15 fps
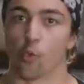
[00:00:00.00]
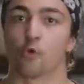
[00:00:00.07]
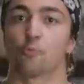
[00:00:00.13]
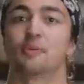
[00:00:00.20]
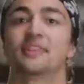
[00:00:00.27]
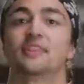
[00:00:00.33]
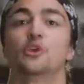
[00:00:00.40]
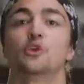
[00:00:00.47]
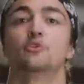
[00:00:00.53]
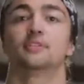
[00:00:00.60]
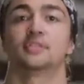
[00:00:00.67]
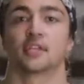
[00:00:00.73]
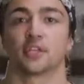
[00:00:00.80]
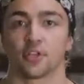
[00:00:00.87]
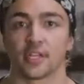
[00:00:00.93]
would be the
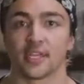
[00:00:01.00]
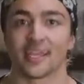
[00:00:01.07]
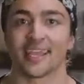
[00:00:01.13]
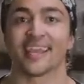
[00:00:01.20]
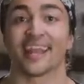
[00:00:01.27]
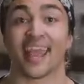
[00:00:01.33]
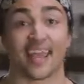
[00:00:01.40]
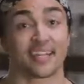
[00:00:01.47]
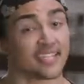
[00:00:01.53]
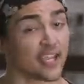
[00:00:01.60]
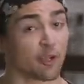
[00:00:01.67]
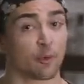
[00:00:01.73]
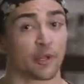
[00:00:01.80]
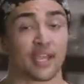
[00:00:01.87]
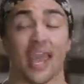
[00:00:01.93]
utility in
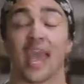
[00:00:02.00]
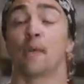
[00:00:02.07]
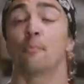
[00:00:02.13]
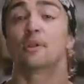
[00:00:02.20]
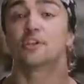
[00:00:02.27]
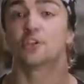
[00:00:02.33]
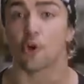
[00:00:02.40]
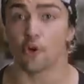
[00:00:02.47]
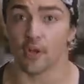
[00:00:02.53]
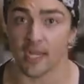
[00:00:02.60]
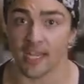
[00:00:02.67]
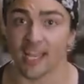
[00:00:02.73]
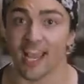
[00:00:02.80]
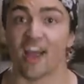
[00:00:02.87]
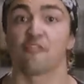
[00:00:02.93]
antiquity and
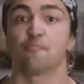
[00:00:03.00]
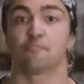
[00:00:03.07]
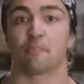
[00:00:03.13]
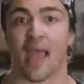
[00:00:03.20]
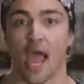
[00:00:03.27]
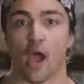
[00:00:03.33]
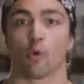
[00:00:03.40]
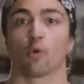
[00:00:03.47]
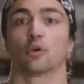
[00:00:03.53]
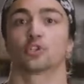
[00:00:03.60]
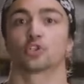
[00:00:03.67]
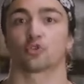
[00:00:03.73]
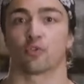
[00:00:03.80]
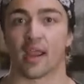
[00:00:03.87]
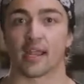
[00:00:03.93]
modernity of power
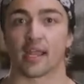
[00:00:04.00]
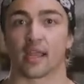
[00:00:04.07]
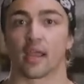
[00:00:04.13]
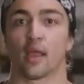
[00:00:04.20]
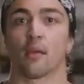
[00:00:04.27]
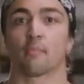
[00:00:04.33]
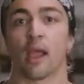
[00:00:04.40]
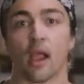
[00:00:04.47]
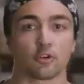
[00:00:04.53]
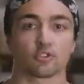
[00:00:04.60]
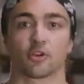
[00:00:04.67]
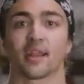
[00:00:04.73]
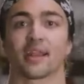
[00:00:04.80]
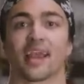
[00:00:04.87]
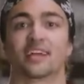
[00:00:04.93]
training. Power
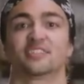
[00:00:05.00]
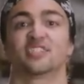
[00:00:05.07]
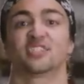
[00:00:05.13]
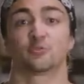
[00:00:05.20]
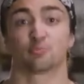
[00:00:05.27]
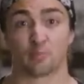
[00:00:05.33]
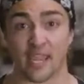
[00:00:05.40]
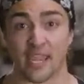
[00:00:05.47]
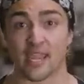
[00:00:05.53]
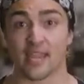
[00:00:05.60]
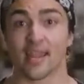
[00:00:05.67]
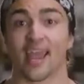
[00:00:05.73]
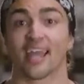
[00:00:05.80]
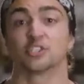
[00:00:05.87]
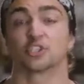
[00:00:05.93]
training has a speed
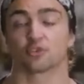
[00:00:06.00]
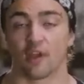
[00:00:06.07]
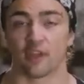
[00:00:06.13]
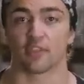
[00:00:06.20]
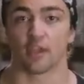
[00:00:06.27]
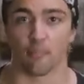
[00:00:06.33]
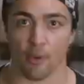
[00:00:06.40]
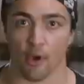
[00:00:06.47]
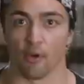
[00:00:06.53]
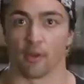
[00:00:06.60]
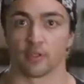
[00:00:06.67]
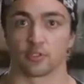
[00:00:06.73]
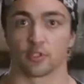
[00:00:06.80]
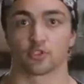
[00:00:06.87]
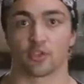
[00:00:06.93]
and strength
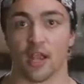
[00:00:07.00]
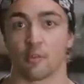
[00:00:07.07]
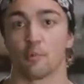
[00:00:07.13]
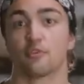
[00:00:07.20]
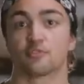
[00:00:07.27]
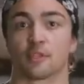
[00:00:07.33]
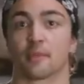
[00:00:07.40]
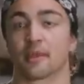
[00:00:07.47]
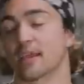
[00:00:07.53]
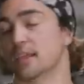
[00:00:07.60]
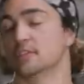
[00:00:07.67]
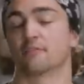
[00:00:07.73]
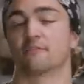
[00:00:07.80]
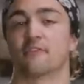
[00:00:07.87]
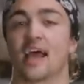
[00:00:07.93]
component, so trying to move something
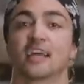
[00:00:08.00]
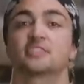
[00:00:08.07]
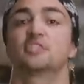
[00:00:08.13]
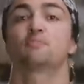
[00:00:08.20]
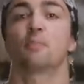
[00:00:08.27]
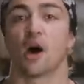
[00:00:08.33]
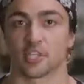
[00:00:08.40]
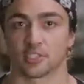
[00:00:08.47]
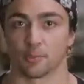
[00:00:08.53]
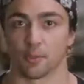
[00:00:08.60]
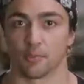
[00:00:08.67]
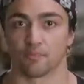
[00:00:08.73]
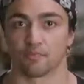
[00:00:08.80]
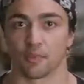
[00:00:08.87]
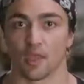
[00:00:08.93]
as fast as possible.
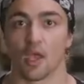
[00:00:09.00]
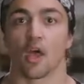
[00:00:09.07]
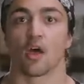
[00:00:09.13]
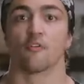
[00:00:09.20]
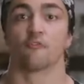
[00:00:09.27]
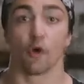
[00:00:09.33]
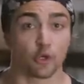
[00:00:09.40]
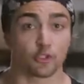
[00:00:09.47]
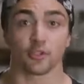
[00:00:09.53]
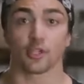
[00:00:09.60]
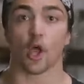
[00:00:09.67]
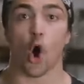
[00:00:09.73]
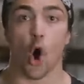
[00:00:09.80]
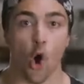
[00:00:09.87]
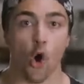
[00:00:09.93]
Virtually
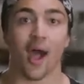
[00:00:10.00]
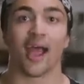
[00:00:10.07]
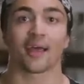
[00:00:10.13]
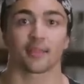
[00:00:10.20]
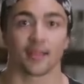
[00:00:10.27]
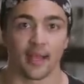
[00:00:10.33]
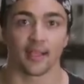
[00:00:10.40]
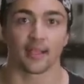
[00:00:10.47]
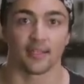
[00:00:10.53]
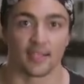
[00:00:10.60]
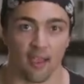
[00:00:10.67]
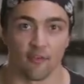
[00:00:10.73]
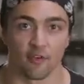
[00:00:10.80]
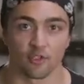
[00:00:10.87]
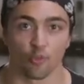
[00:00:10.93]
all athletic
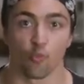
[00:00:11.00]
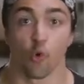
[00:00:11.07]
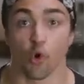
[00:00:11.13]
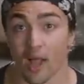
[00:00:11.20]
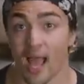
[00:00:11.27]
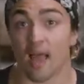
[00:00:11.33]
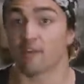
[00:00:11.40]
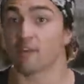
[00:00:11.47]
endeavors will have